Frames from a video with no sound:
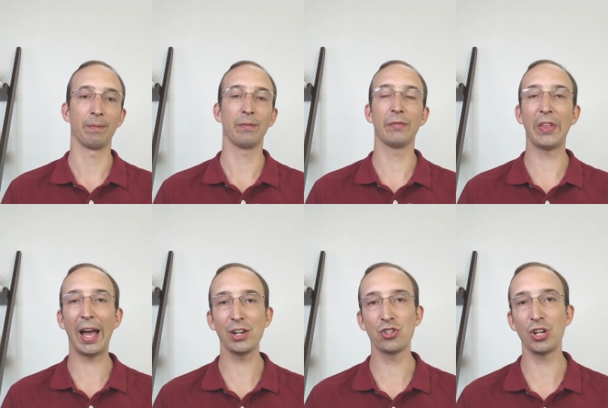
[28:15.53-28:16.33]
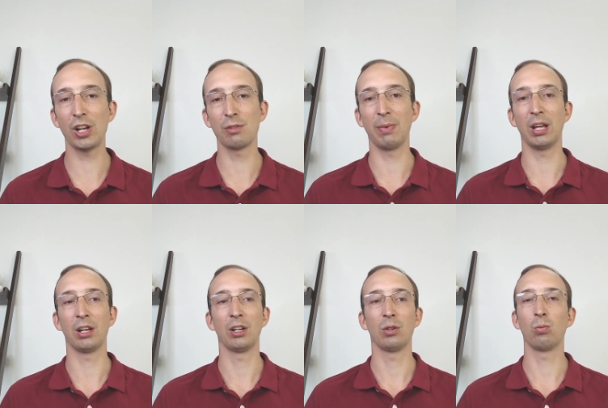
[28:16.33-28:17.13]
that judgment
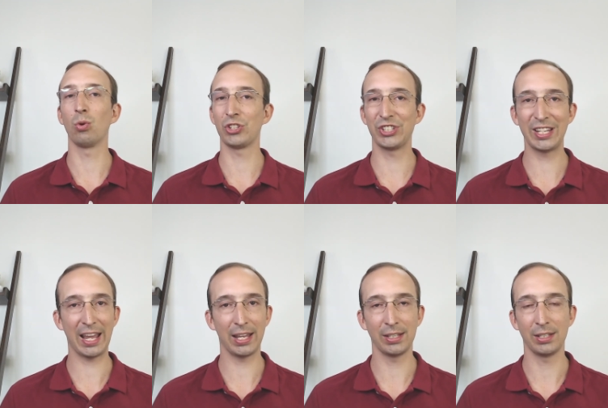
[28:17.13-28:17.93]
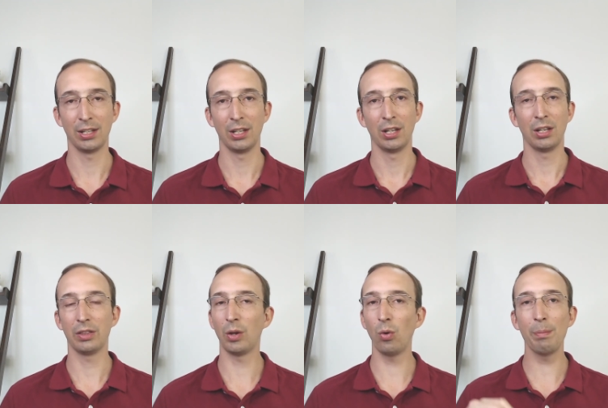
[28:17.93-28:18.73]
will stand.
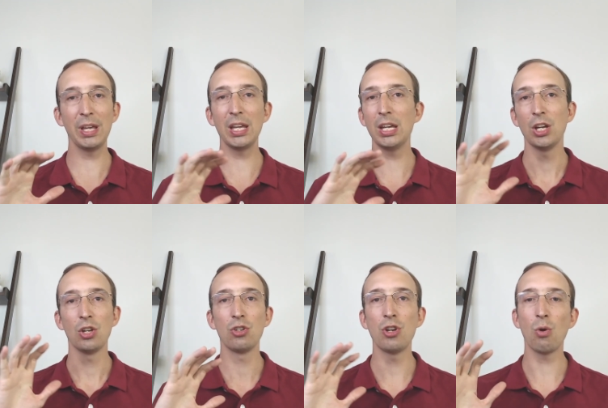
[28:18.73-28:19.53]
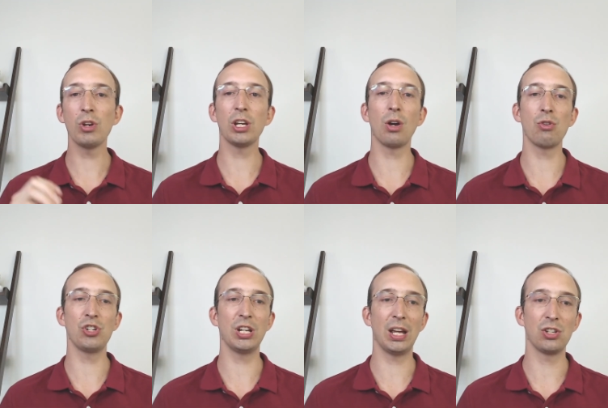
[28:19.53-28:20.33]
There will be no
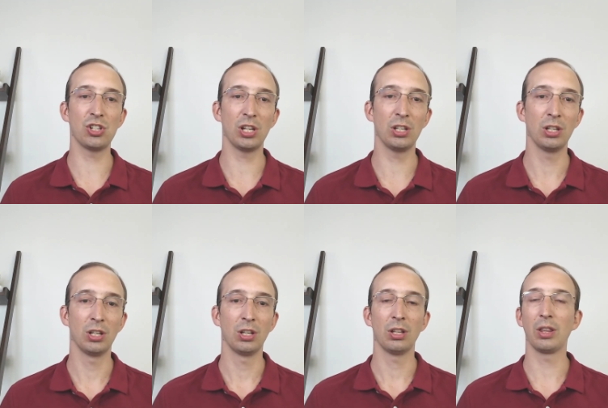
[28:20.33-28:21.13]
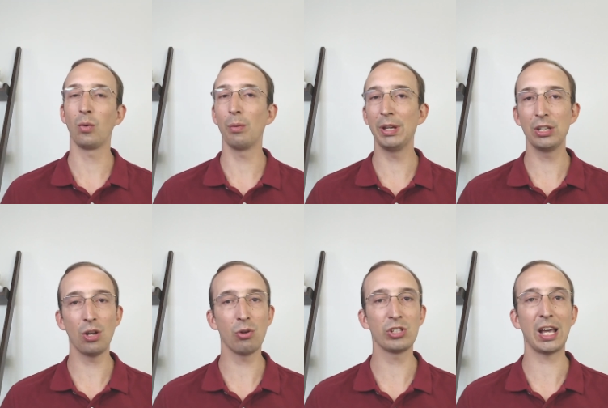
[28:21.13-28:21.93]
negotiation, there will be
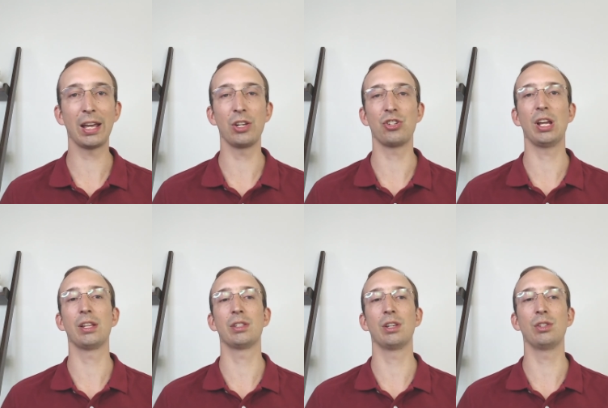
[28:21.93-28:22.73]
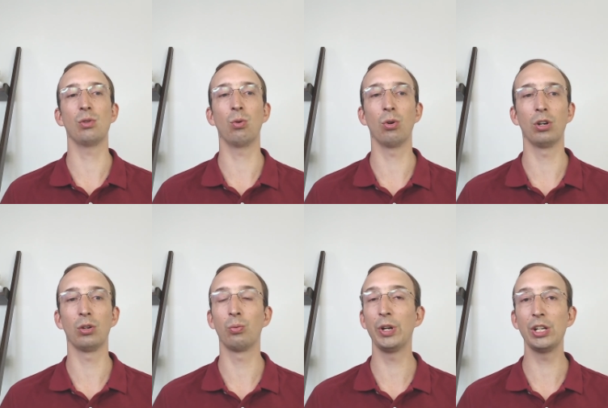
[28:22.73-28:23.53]
no second chances or
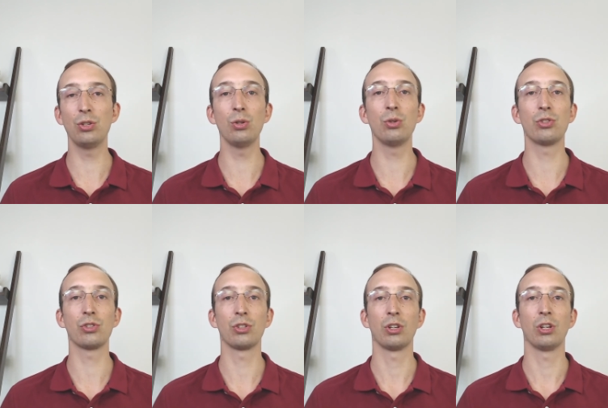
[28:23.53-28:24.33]
redos.